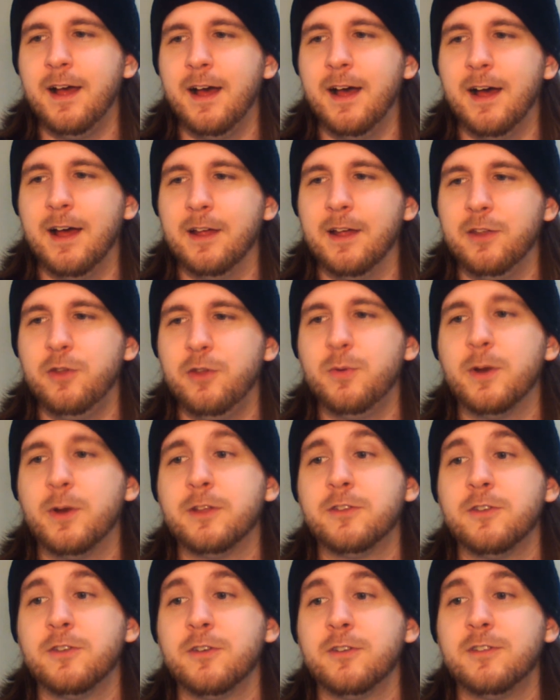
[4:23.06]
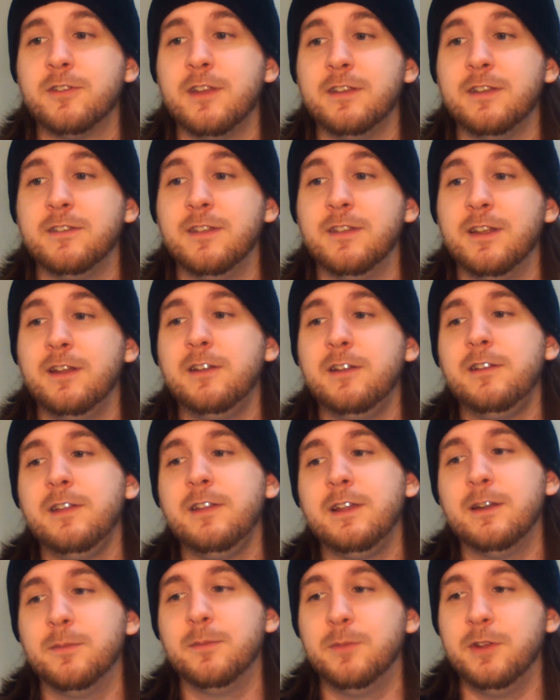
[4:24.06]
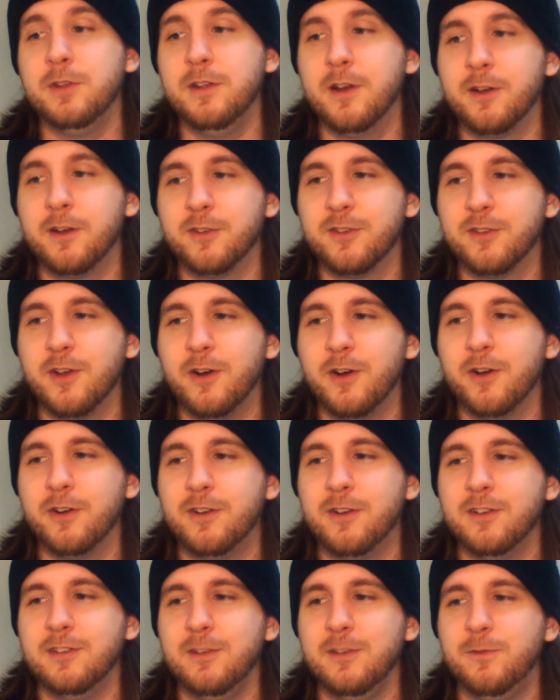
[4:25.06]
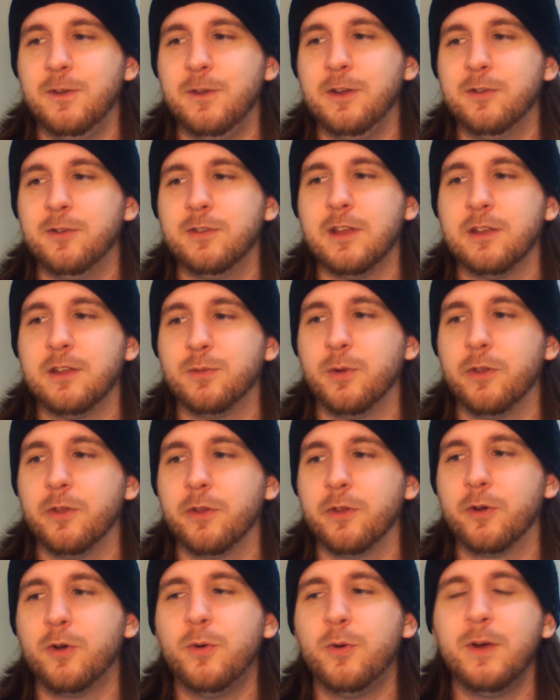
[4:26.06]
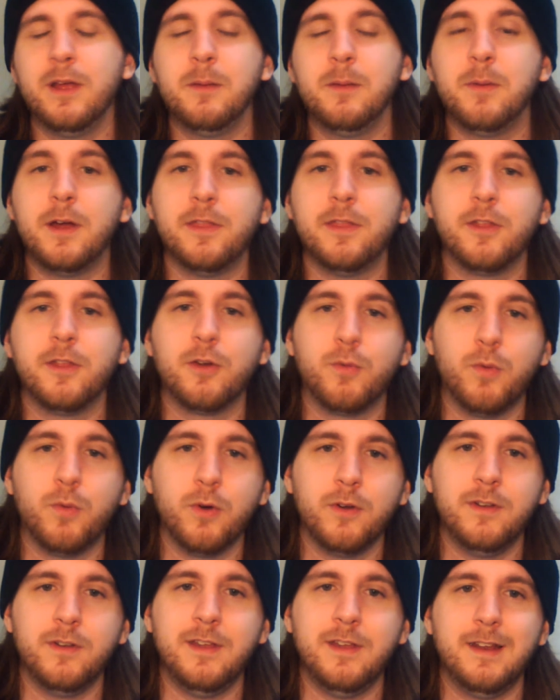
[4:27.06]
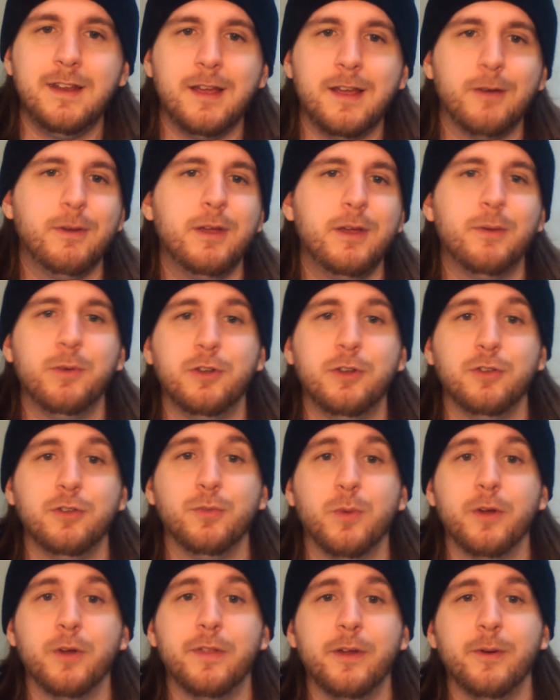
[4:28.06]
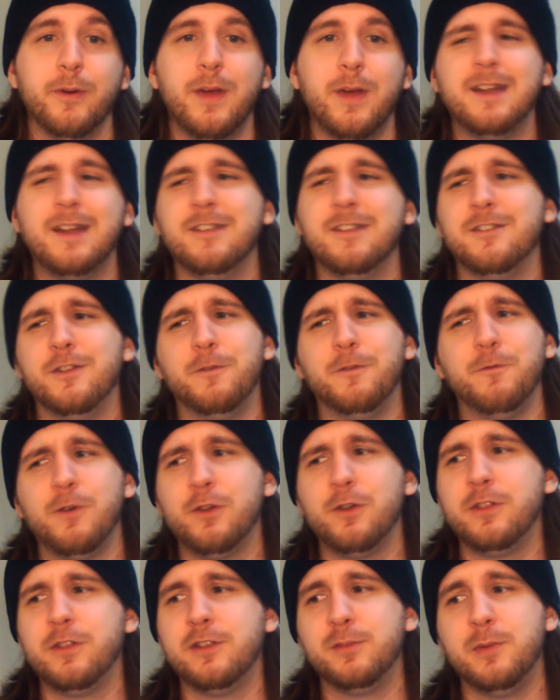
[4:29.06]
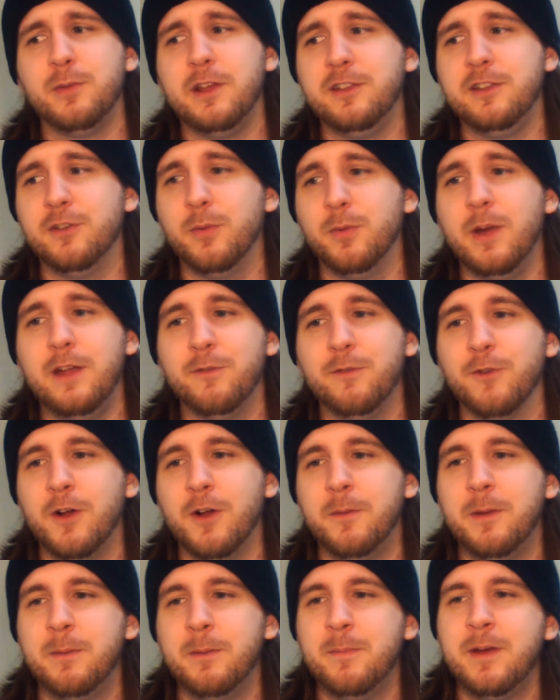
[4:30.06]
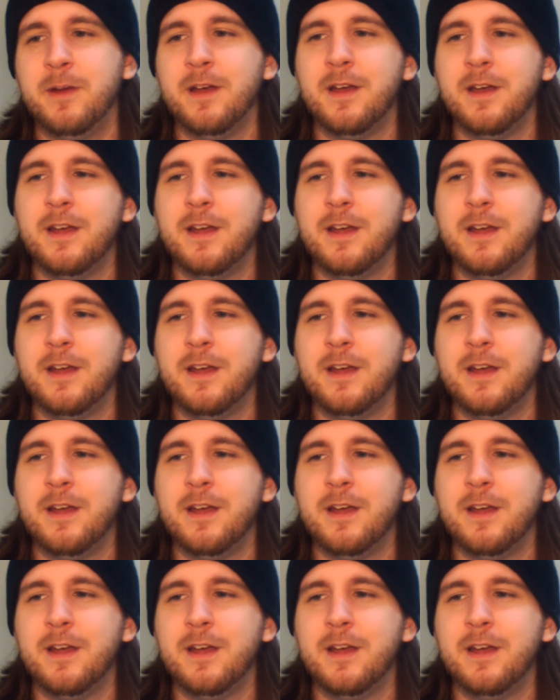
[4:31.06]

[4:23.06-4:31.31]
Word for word: Uh, Yu Han Sung says that he'll lead him to Young Zahard because he figures that's where they're going, but the quarantine area, which is where they're at, is the furthest place away from him,